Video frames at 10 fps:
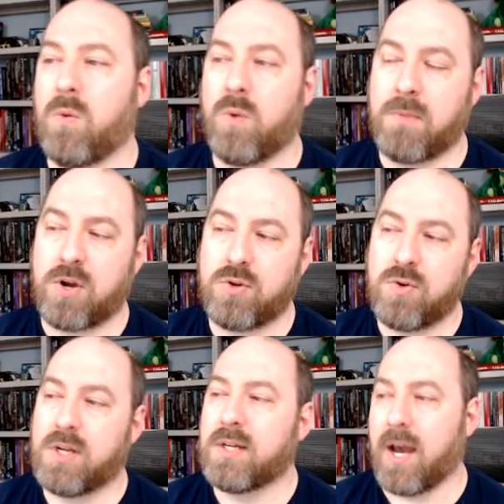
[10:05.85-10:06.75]
When
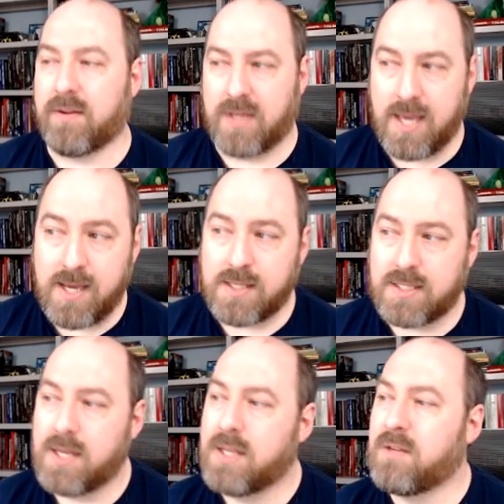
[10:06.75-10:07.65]
Marduk, god of
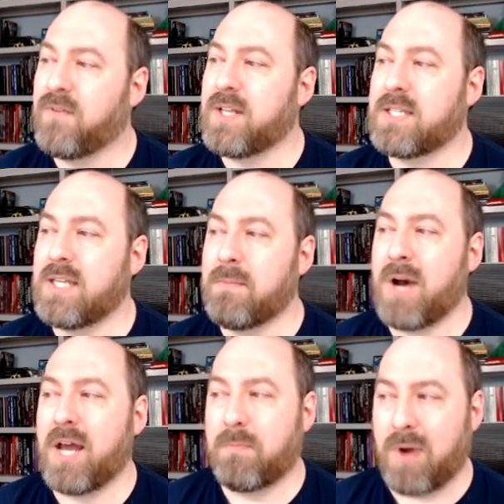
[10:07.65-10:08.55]
kings, defeats
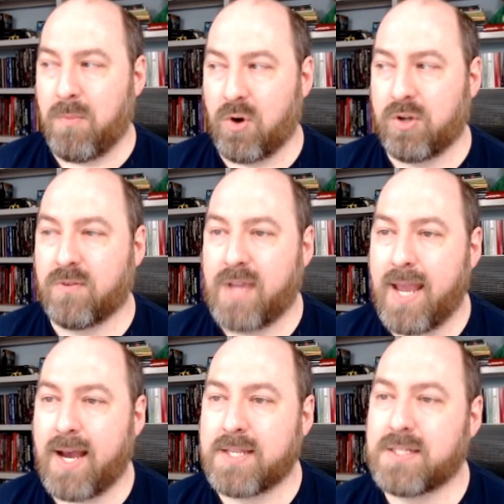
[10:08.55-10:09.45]
Tiamat, primordial of
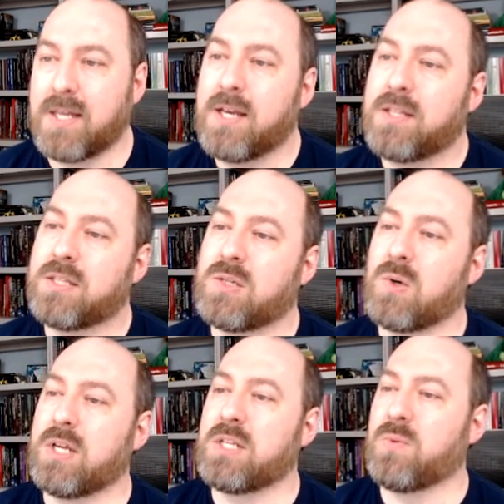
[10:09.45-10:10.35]
chaos, the
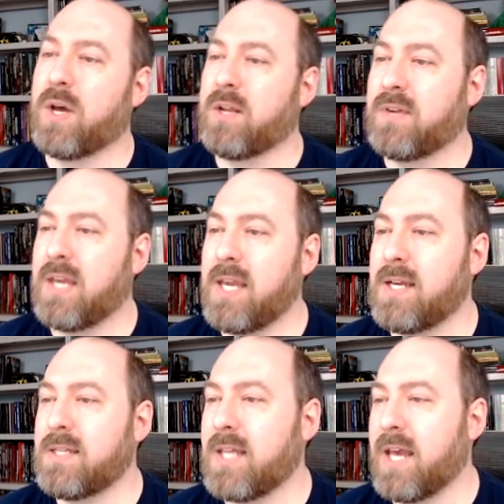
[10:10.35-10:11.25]
story is one of
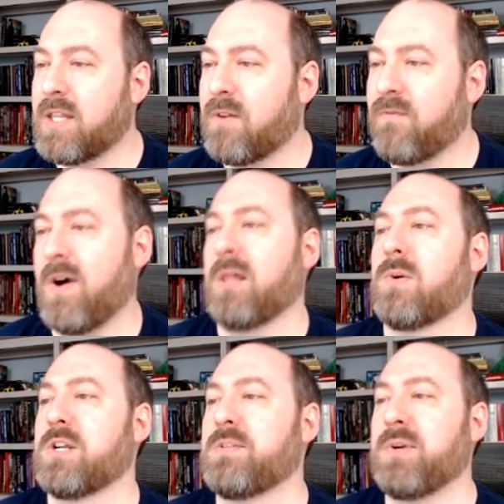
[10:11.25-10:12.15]
kings and their
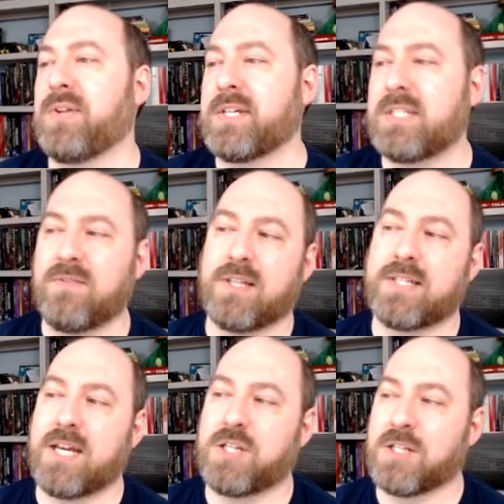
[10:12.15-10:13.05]
followers building
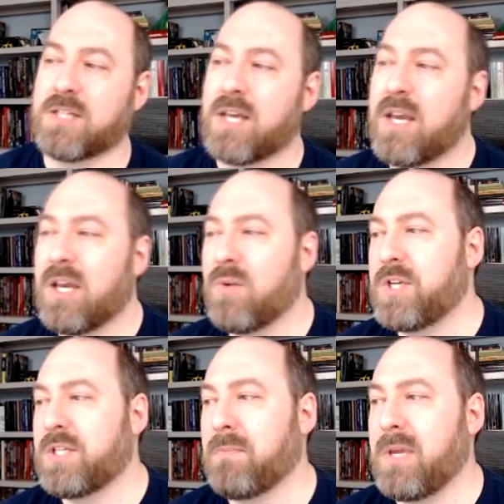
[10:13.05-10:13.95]
civilizations in
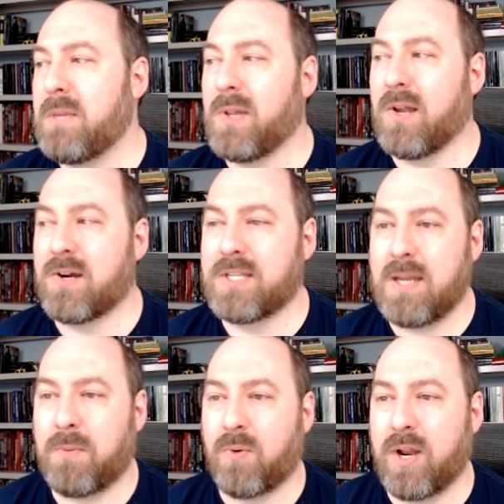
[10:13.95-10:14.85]
which the people are
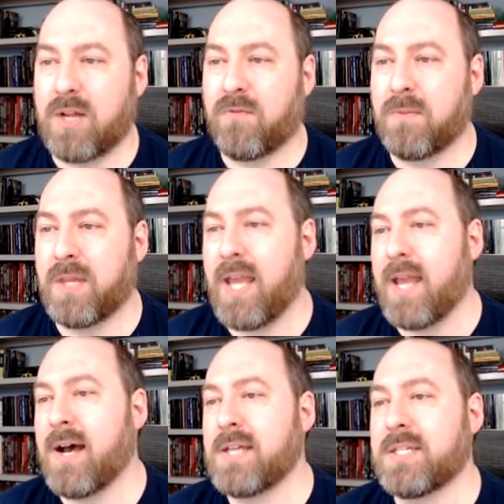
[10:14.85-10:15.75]
separated from the
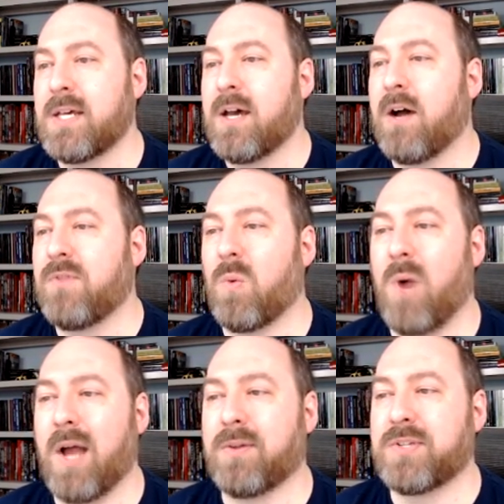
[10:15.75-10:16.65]
chaos of the
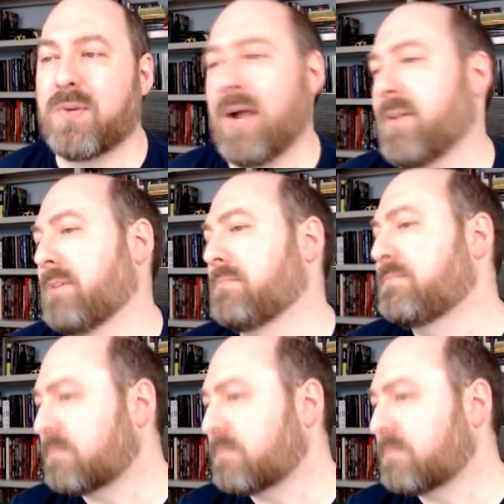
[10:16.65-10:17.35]
wilds around them.